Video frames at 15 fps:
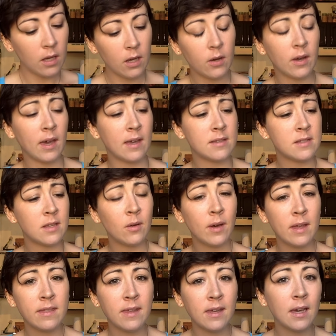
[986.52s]
Okay, so
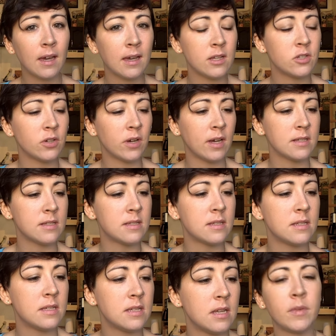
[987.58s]
I think I
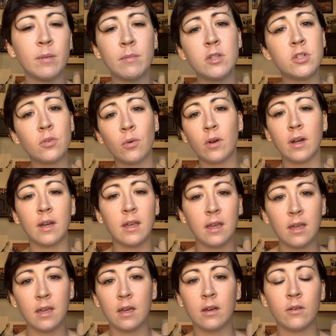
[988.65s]
addressed the
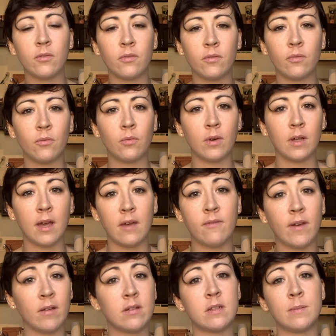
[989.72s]
majority of what I
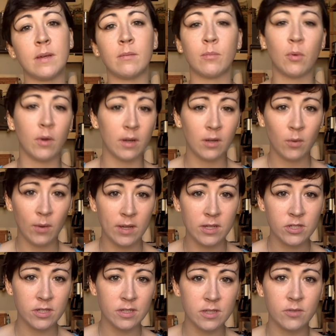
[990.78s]
found to be important
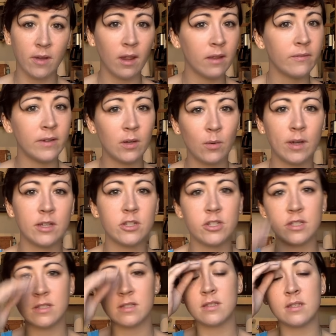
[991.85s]
questions, relevant
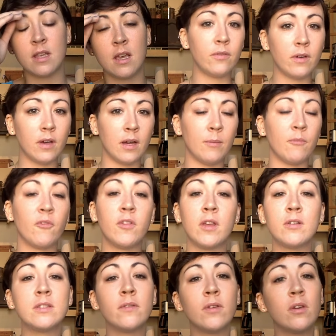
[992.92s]
questions. For
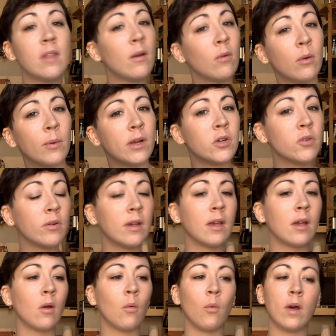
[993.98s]
those of you that were
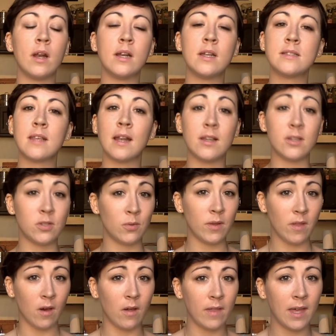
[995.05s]
wondering what it is that I do
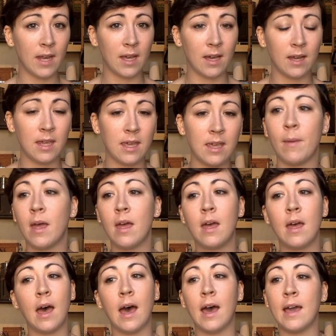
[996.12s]
with all that honey,
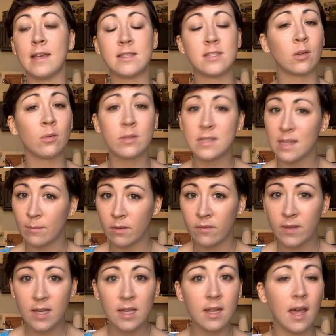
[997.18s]
I sold some
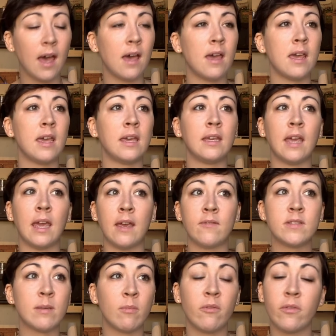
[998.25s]
of it, I
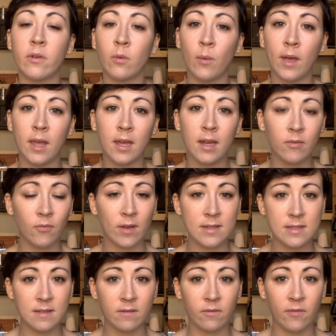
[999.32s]
gave some of it away to
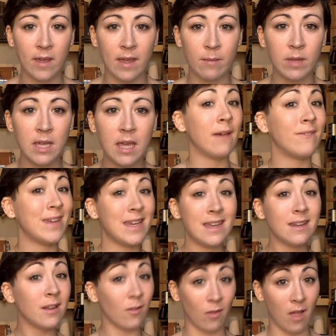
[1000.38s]
friends and family, I've
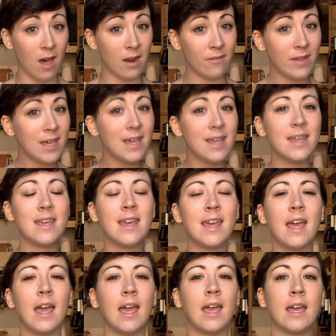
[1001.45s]
eaten a lot of it,
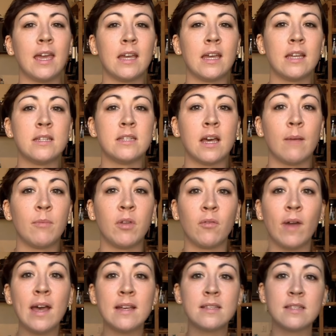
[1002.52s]
and the
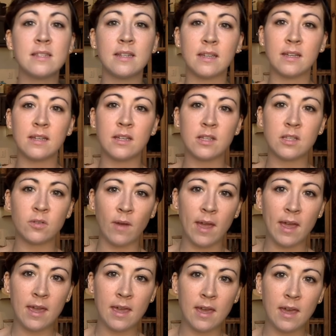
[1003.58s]
rest is
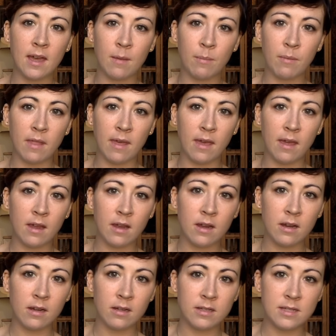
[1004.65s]
right up there,
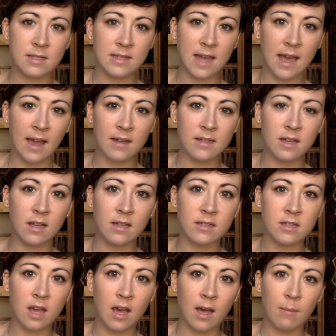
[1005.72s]
stacked on
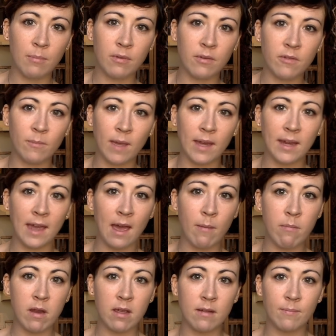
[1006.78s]
top of my
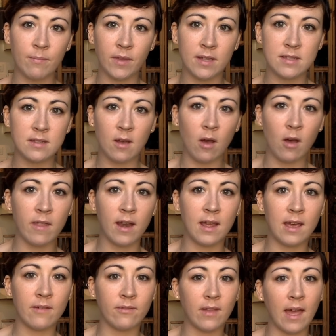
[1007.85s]
cabinet. That's all that I
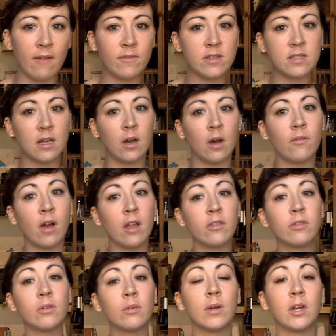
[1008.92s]
have left, so I've gone
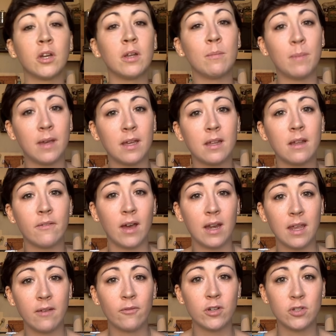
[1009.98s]
through a good bit of honey,
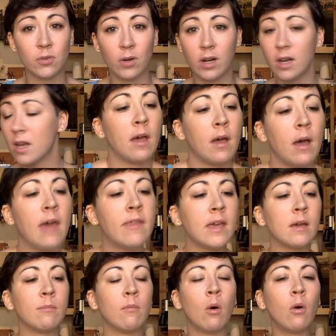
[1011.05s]
for sure. I
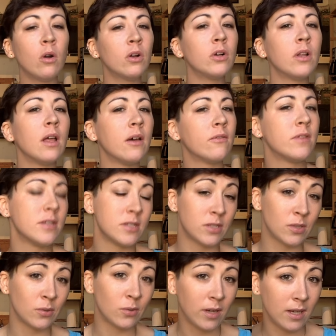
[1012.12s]
think moral of the
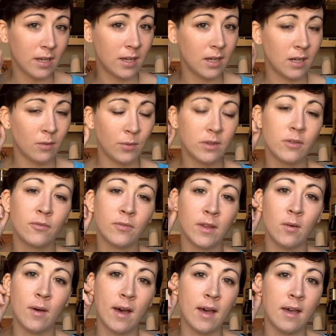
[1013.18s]
story here with the
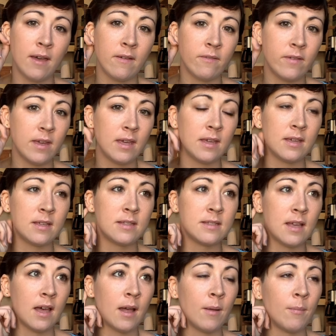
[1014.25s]
Flow Hive is,
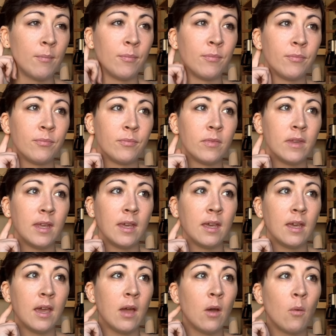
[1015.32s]

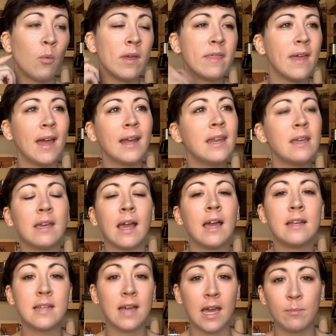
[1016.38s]
with any
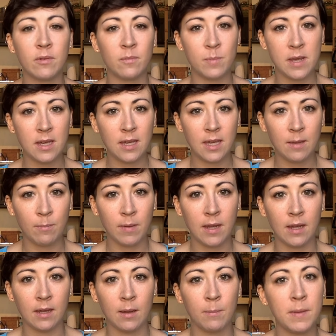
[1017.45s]
type of
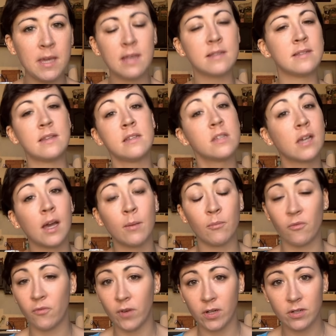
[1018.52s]
beekeeping, bees need to come
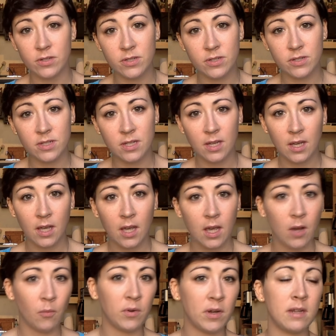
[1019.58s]
first.
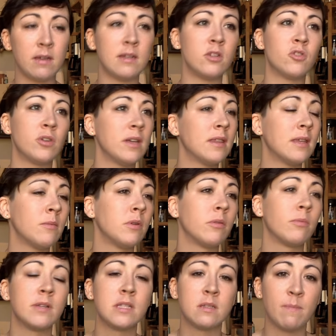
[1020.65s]
We need to treat them with
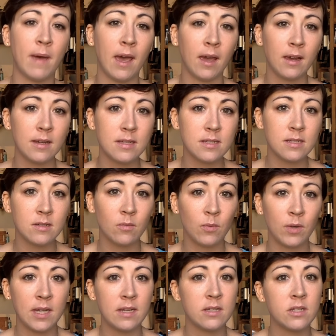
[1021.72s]
respect. We
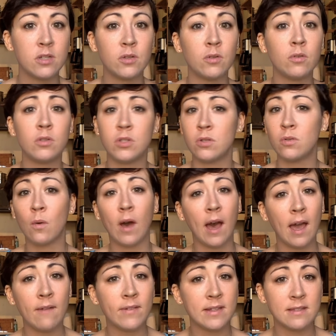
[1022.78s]
need to do
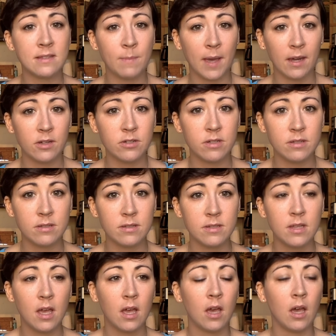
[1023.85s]
hive inspections.